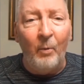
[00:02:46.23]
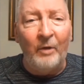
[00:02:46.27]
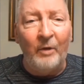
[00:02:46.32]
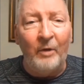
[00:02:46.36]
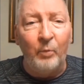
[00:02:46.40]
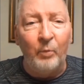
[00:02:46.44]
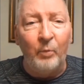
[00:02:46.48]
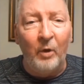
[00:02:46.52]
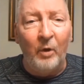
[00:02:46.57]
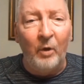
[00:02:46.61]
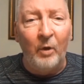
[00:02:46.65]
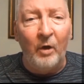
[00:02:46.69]

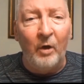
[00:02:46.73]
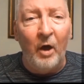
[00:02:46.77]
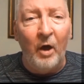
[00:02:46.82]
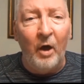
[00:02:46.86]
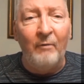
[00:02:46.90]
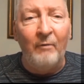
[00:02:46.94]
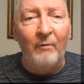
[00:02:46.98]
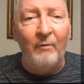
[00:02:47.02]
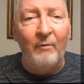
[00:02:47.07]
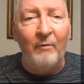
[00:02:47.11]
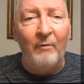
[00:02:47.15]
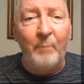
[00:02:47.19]
which
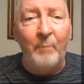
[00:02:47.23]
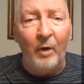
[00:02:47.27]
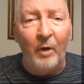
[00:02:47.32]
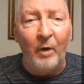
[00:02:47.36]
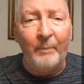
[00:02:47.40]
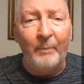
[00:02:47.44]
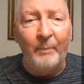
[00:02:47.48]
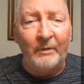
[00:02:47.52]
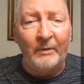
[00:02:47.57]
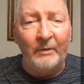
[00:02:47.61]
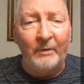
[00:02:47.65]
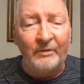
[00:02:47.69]
were of
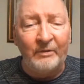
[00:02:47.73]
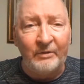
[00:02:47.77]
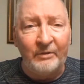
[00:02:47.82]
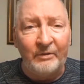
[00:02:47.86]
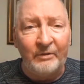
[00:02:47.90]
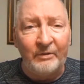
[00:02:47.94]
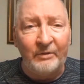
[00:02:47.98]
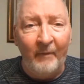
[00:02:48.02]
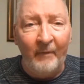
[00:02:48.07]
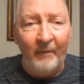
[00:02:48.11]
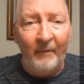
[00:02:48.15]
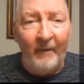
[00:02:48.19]

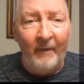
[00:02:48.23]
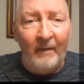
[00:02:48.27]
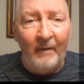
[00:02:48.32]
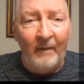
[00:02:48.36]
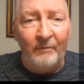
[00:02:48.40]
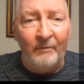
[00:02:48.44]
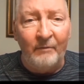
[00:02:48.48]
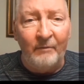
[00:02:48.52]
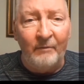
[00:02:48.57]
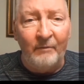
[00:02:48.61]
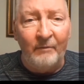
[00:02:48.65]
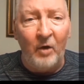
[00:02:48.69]
purpose,
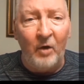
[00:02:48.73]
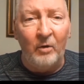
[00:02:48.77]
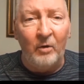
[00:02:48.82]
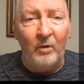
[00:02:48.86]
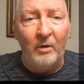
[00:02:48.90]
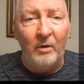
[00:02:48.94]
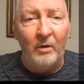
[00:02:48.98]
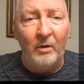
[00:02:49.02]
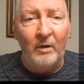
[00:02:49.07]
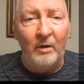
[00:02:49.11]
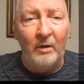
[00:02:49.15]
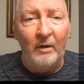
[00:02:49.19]

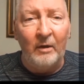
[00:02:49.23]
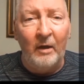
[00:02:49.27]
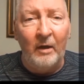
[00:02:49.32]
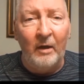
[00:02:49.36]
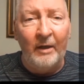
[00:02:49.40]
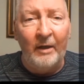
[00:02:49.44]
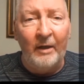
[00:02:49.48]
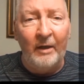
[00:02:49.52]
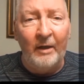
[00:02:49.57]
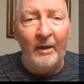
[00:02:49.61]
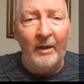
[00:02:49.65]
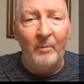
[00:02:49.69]
fall
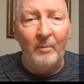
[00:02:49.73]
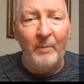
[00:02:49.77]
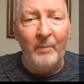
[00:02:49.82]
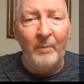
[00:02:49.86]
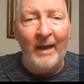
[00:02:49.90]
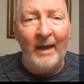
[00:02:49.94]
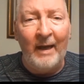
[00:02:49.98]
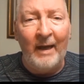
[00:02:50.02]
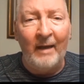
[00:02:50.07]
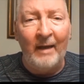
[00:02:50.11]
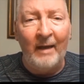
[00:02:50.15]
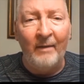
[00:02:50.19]
in
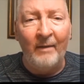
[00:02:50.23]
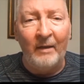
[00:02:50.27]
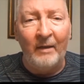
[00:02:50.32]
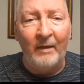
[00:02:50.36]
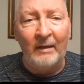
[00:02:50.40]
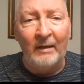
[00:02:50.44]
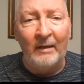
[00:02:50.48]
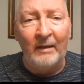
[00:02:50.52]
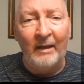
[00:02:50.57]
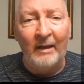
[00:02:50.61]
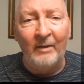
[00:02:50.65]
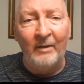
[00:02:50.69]
her
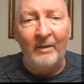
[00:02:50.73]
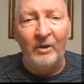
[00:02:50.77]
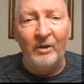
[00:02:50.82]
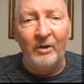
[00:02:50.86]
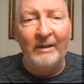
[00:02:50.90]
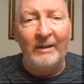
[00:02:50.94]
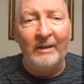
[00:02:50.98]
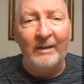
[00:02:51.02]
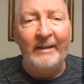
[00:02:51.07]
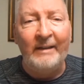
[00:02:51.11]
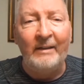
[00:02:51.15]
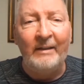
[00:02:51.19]
path, and let
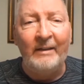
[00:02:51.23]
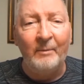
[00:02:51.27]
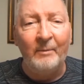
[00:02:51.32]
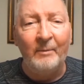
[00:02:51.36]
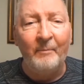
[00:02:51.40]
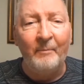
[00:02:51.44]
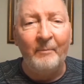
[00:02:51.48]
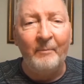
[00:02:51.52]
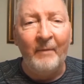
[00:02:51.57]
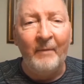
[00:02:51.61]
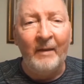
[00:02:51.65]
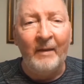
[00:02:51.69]
her glean
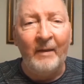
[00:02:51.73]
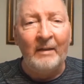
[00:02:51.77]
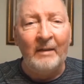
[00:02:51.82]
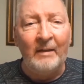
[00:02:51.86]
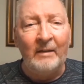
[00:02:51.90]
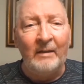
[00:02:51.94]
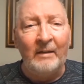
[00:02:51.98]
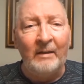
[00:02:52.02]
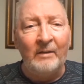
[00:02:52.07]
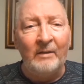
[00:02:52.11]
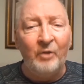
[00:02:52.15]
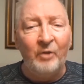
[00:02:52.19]
them.
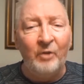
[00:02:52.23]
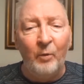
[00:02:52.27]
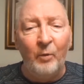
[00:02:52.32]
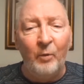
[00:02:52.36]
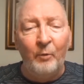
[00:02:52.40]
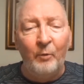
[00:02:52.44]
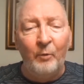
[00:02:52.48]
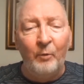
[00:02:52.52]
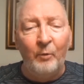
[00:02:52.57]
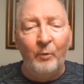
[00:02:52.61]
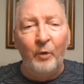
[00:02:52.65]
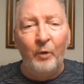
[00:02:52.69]

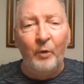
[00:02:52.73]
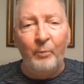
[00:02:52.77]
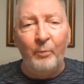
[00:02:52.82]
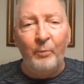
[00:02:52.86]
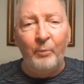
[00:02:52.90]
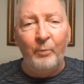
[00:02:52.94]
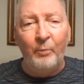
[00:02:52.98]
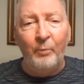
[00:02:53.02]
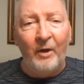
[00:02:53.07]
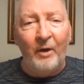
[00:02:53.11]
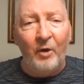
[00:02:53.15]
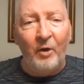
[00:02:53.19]
So
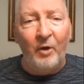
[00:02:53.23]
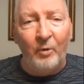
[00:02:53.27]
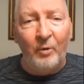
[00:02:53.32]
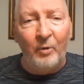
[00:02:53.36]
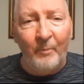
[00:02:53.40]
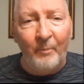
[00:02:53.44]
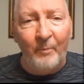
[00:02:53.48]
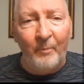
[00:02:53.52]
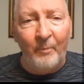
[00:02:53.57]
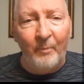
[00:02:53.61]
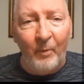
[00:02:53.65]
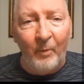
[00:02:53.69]
Ruth went
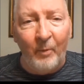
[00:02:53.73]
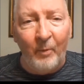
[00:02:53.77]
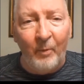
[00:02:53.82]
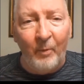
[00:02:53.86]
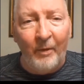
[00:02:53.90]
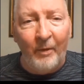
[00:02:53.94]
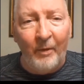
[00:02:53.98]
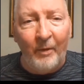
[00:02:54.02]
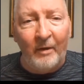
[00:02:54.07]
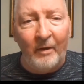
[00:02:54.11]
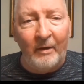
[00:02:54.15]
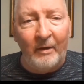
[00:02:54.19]
home
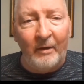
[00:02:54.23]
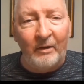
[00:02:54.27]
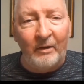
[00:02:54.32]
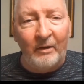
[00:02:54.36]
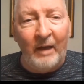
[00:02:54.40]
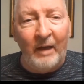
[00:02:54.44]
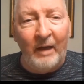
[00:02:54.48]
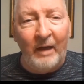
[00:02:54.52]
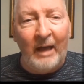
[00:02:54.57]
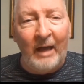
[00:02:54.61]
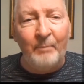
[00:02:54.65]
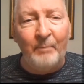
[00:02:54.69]
with an
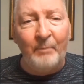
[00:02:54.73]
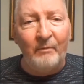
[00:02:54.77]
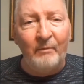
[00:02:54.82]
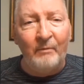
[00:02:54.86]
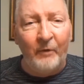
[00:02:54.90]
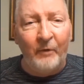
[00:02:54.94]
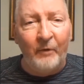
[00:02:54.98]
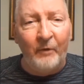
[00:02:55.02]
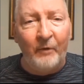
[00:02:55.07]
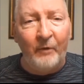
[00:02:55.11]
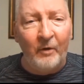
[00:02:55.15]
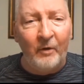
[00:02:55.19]

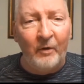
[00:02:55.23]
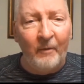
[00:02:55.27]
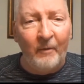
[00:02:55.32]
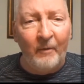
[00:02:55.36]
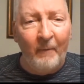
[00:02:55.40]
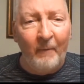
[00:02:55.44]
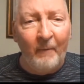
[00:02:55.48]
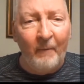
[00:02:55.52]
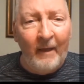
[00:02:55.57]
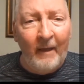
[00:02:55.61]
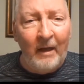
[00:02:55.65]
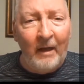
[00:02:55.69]
apron
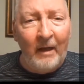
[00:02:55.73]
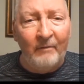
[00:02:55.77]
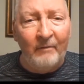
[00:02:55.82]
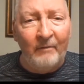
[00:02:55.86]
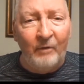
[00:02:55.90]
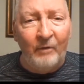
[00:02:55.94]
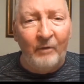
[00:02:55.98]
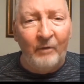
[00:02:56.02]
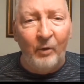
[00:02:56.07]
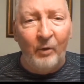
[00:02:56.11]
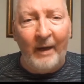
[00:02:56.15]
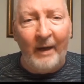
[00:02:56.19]
full
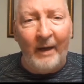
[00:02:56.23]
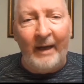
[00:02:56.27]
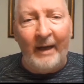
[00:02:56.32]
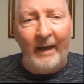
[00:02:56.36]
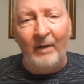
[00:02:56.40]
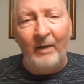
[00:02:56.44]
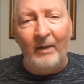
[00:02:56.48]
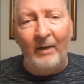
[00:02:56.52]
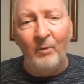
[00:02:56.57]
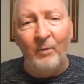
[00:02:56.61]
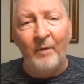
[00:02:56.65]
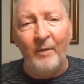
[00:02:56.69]
of
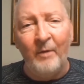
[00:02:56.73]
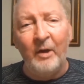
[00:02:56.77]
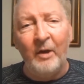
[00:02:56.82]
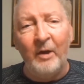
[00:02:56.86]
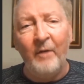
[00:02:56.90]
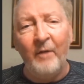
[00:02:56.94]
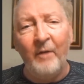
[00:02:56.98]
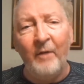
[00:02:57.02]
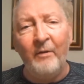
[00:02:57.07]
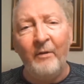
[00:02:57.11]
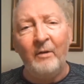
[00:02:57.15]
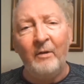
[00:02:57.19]
grain, where
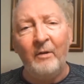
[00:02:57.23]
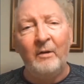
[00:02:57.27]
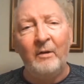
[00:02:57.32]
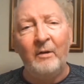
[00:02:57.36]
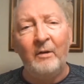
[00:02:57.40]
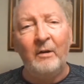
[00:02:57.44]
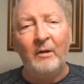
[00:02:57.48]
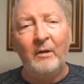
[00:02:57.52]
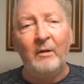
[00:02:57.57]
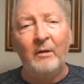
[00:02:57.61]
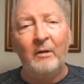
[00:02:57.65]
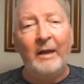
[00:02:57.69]
the other
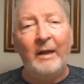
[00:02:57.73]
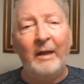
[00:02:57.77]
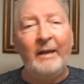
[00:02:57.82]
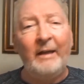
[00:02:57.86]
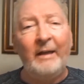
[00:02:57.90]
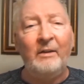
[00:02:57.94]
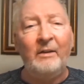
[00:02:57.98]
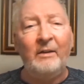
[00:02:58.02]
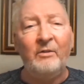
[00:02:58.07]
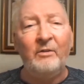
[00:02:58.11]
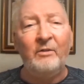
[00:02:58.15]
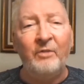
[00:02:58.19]

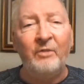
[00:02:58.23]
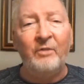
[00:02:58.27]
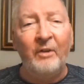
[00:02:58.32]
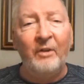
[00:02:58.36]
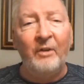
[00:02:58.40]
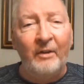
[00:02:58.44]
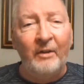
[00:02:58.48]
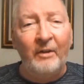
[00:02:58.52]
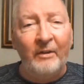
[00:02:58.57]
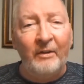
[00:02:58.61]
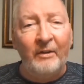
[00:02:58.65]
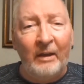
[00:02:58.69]

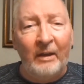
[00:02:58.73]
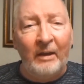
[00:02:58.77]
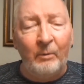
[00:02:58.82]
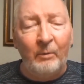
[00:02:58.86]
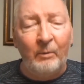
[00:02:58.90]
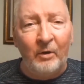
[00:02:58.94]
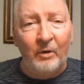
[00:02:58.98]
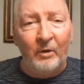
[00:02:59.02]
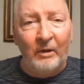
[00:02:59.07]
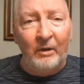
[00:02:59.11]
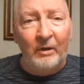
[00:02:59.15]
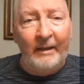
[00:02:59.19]
ladies
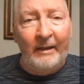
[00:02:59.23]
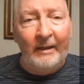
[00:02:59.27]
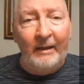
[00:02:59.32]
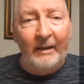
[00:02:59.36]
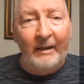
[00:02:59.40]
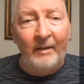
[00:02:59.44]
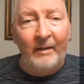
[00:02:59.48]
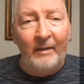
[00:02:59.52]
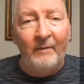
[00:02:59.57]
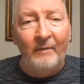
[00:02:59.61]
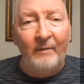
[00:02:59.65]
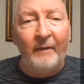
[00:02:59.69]
that were
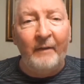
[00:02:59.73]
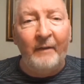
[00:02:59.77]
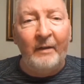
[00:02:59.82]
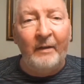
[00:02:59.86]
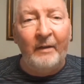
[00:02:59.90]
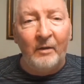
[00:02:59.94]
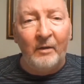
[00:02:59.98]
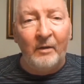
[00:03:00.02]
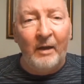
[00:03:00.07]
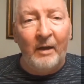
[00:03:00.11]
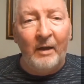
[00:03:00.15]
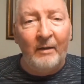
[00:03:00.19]
gleaning in the
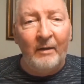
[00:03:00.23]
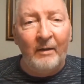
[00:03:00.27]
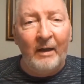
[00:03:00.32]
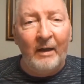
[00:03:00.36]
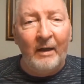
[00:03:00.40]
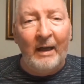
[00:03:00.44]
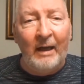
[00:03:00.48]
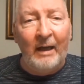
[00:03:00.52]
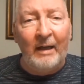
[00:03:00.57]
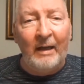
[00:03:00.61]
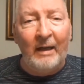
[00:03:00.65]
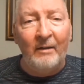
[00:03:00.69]
field
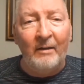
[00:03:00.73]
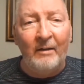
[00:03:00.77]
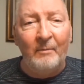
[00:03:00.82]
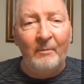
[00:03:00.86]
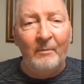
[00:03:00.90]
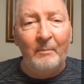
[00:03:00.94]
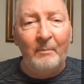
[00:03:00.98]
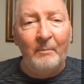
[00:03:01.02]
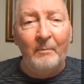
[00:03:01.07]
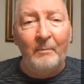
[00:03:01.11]
had